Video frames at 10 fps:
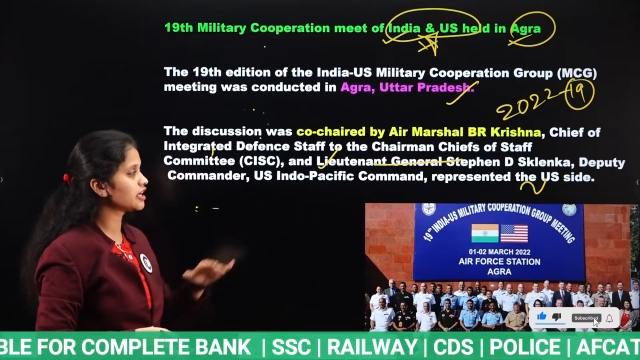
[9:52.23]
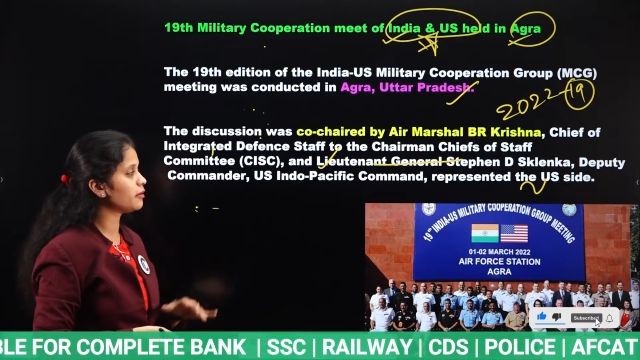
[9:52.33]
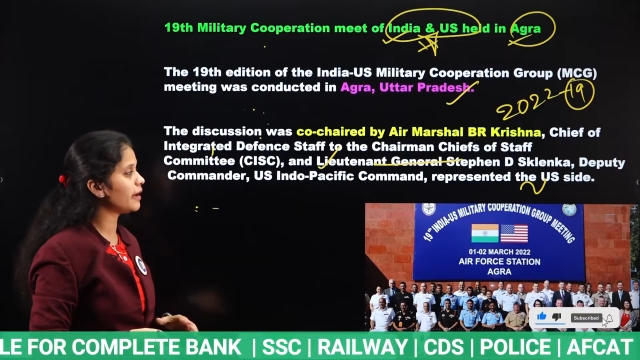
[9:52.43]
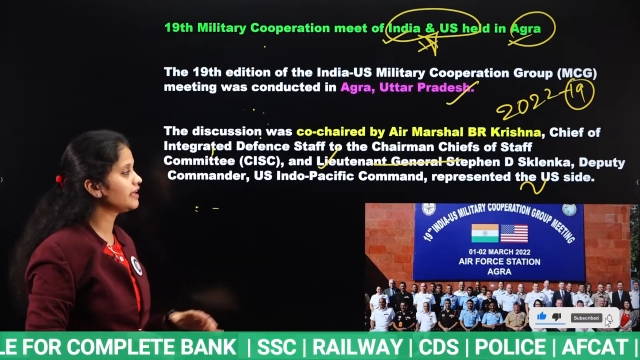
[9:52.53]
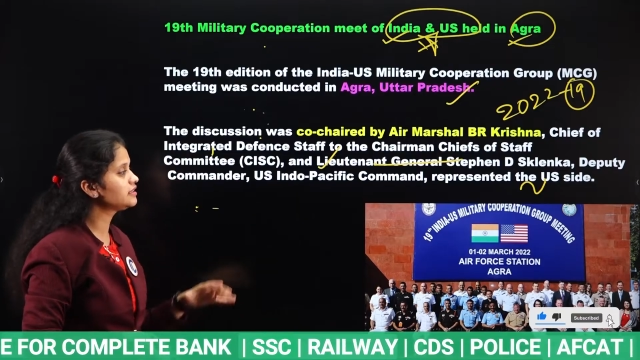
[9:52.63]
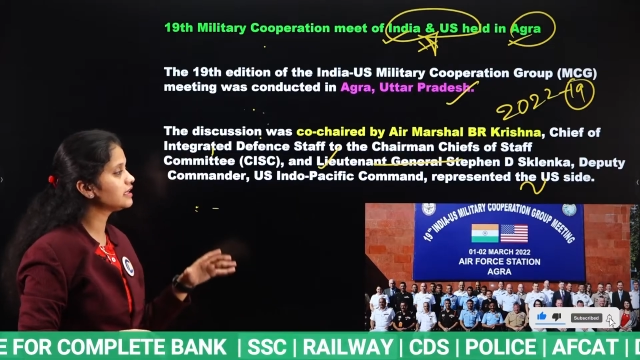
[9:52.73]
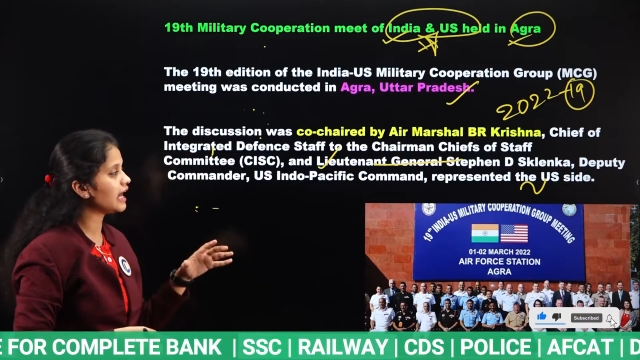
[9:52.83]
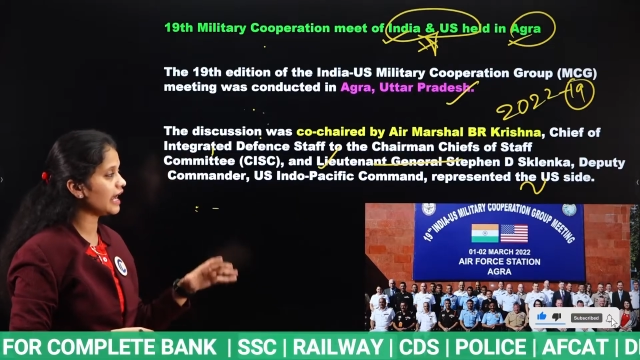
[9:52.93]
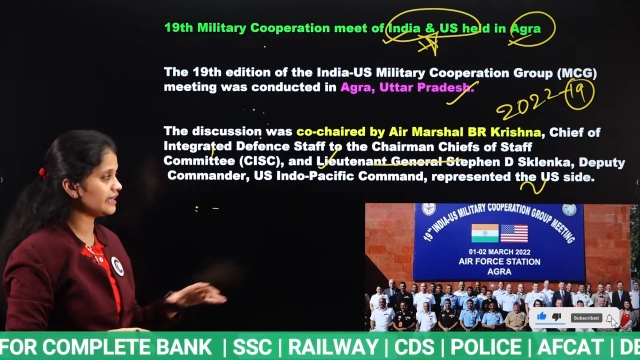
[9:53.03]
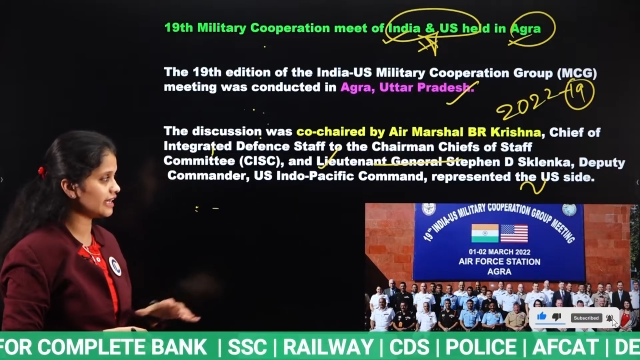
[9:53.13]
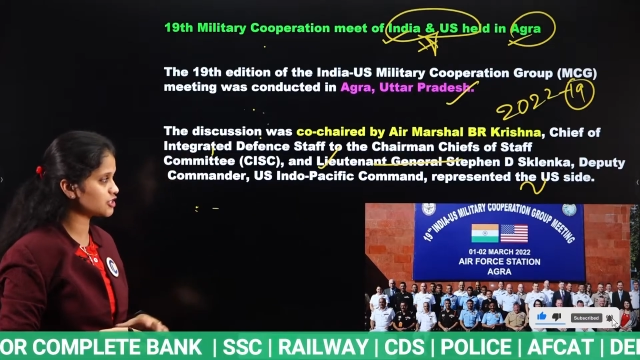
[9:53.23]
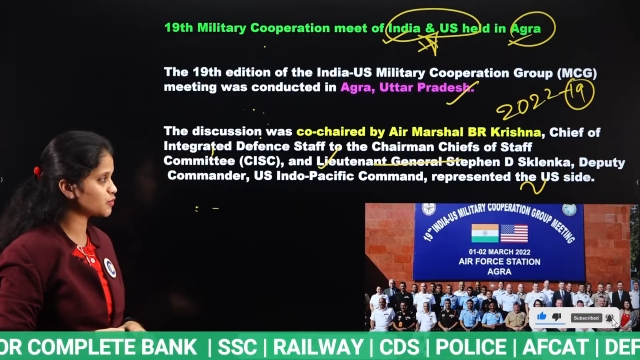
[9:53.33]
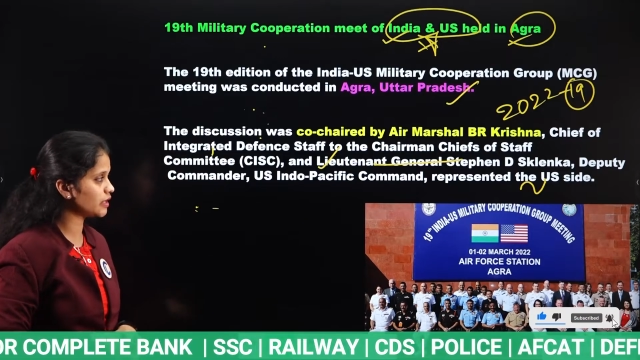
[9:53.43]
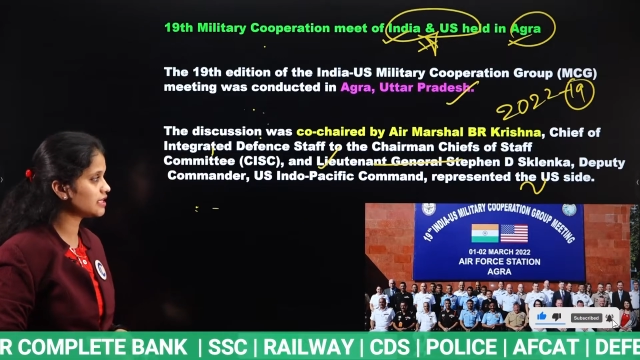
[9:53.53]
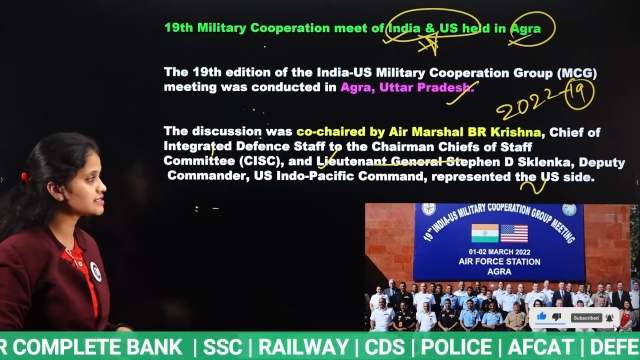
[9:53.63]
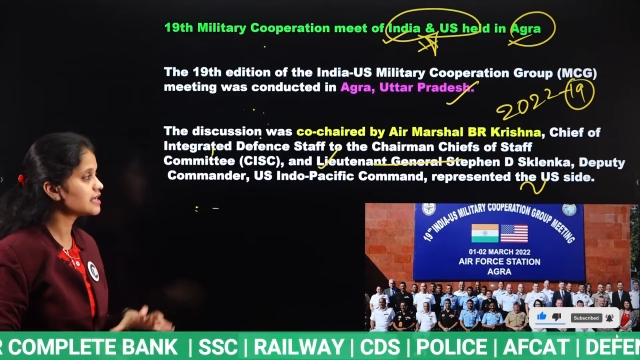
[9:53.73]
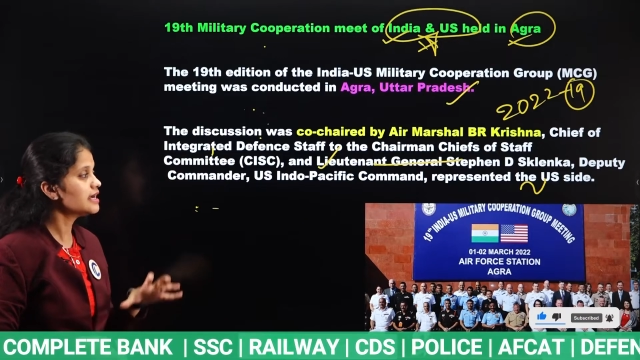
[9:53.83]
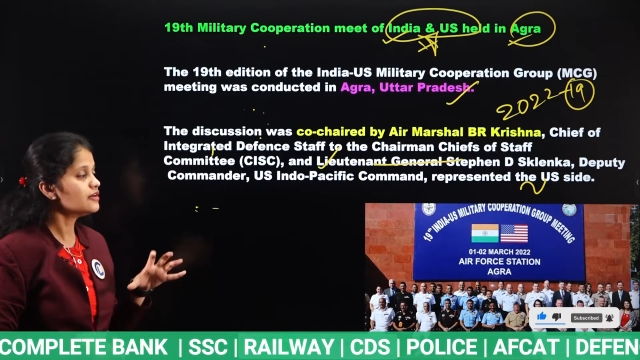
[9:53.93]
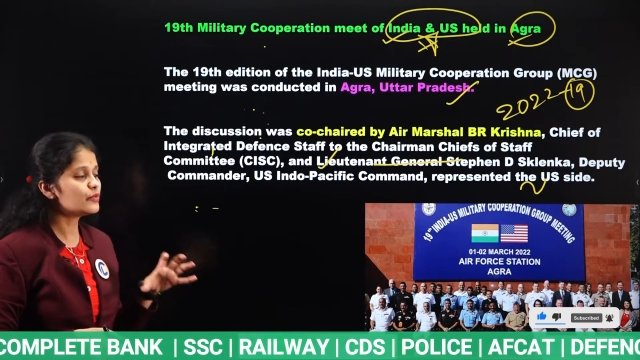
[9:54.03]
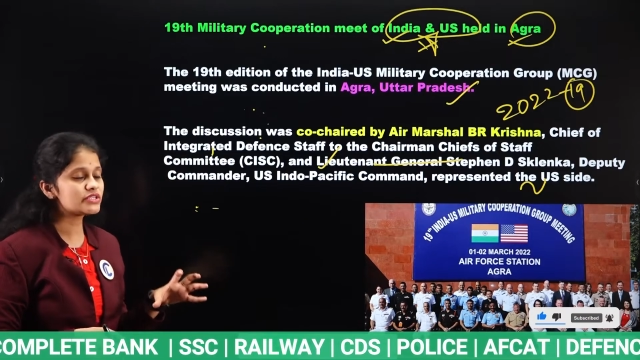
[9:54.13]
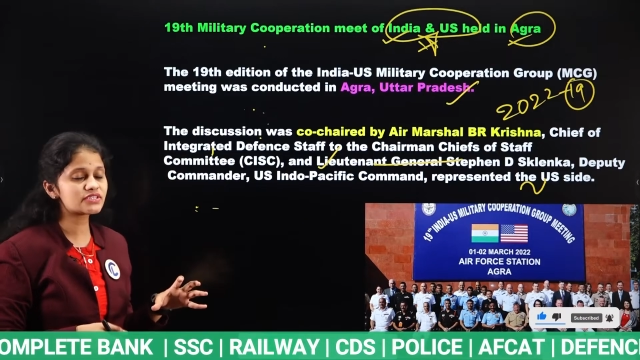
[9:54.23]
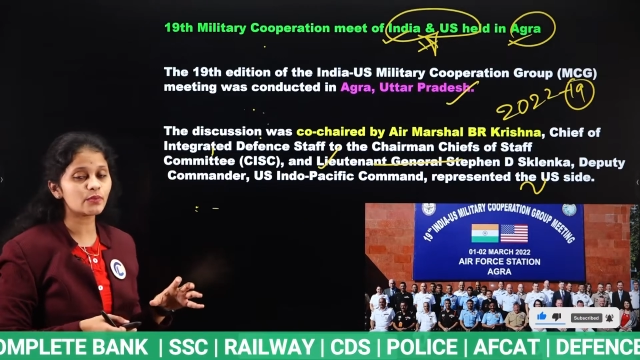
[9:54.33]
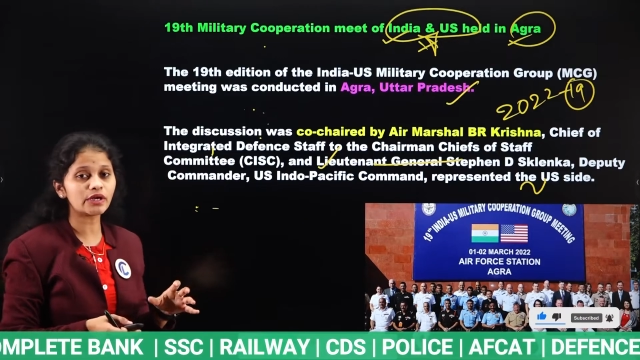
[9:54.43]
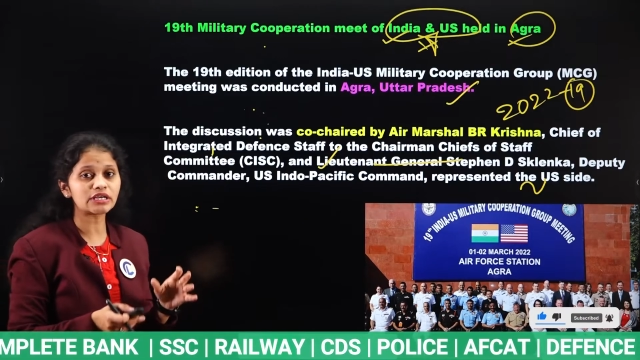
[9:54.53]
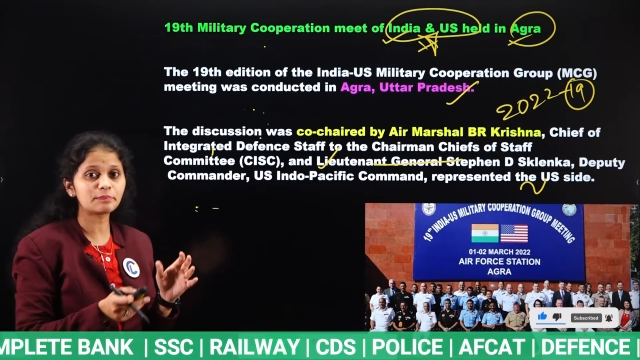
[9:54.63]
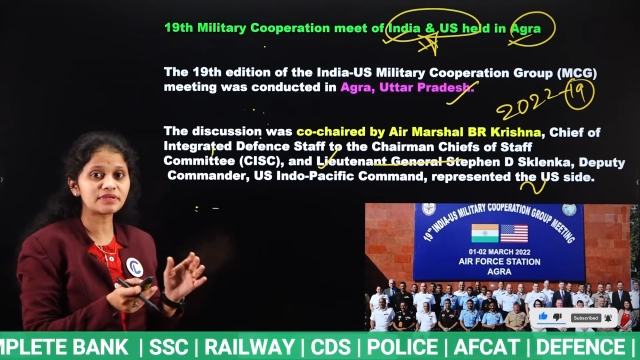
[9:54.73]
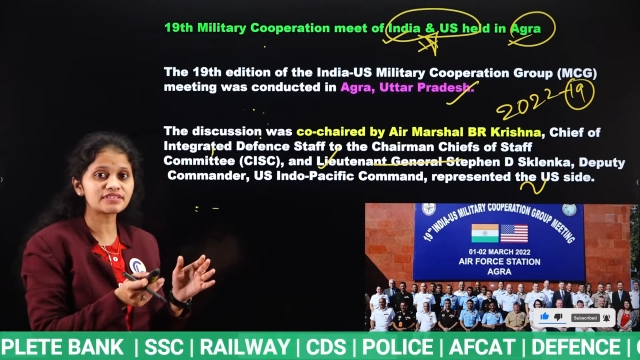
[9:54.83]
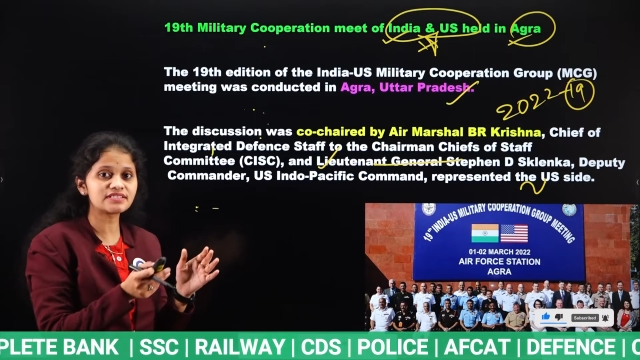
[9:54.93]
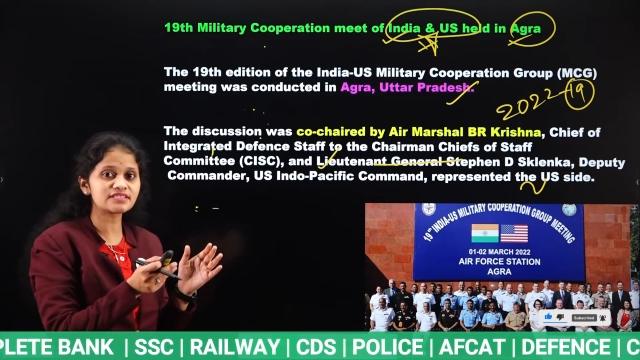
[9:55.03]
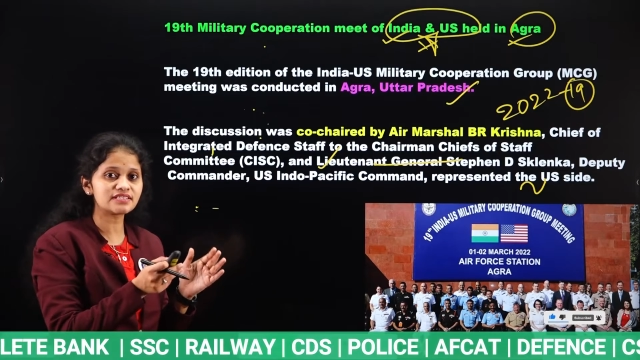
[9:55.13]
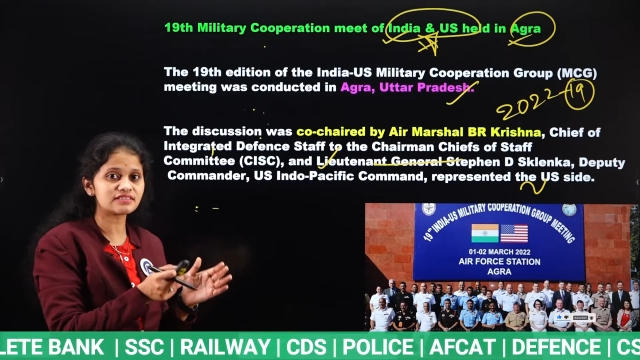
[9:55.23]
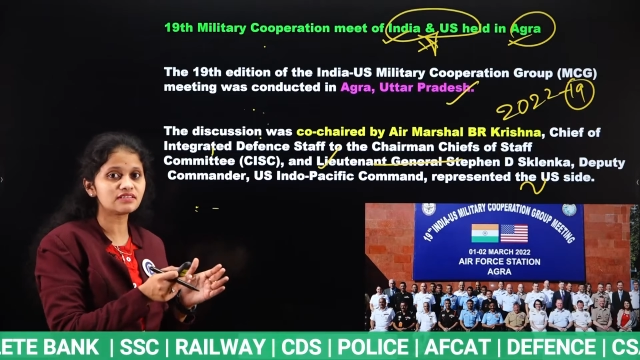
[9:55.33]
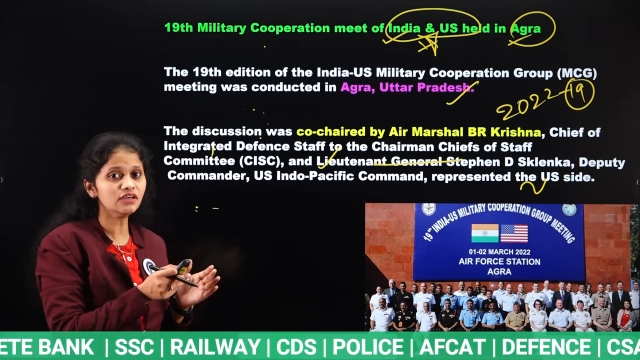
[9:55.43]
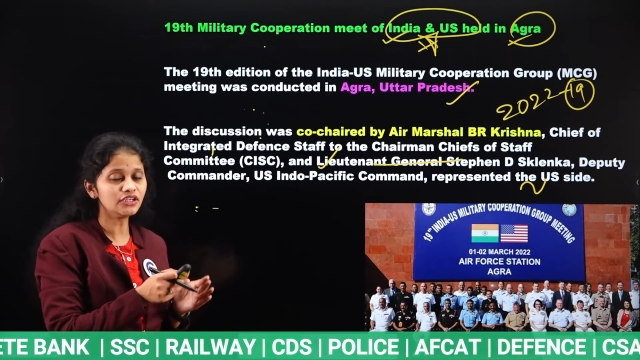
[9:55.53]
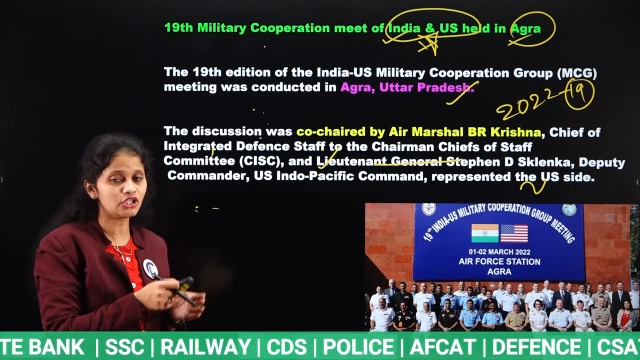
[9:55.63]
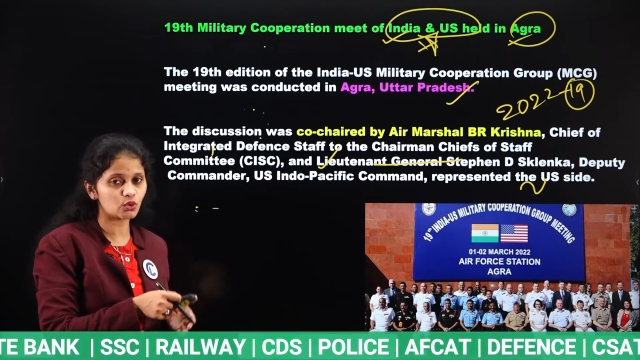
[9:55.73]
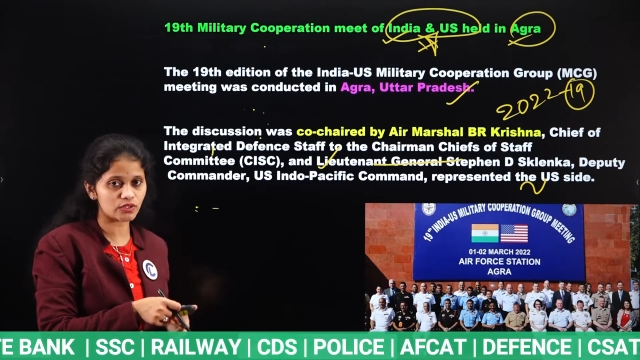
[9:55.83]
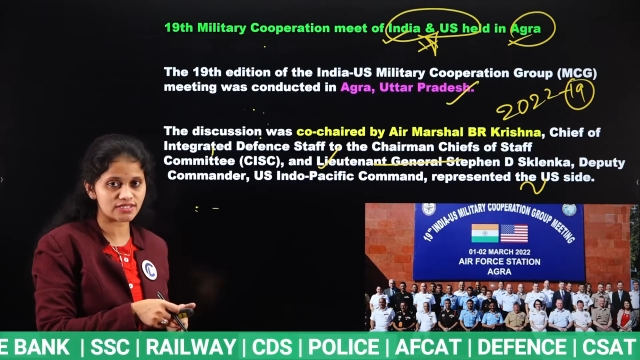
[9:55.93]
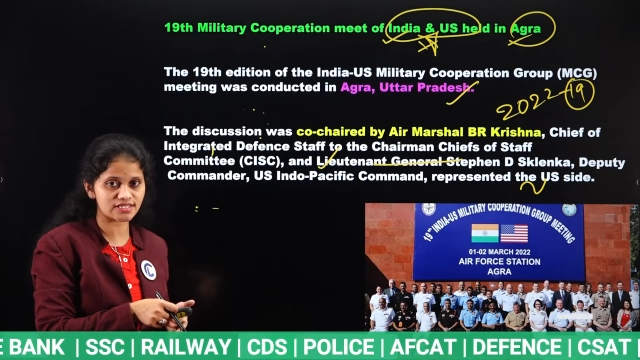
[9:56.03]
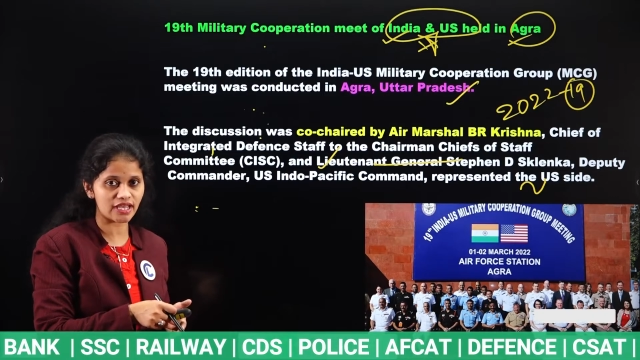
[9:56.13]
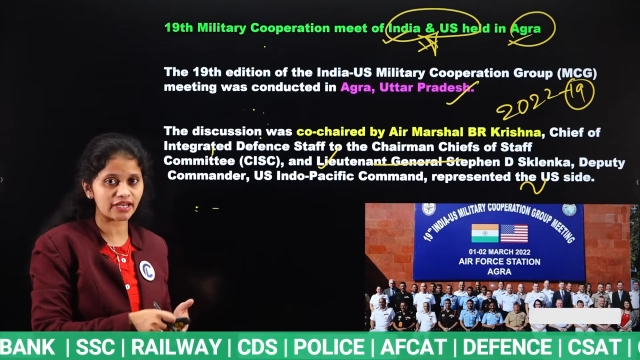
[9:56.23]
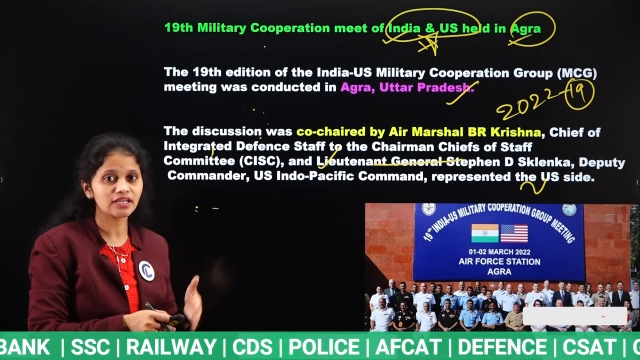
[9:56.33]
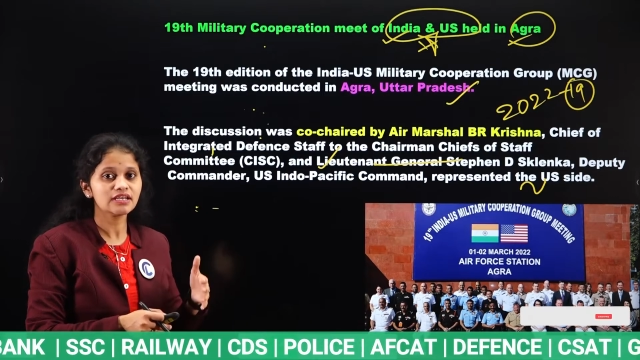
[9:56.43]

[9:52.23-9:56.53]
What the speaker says: Command, and as well as which were represented the U.S. side.